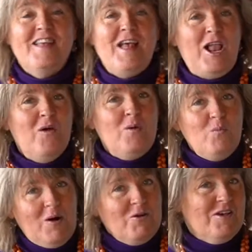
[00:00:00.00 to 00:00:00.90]
Hello and
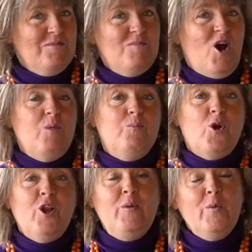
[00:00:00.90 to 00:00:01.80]
welcome, I'm
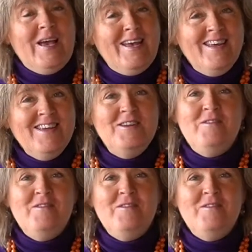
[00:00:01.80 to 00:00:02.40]
Bronnie Ware.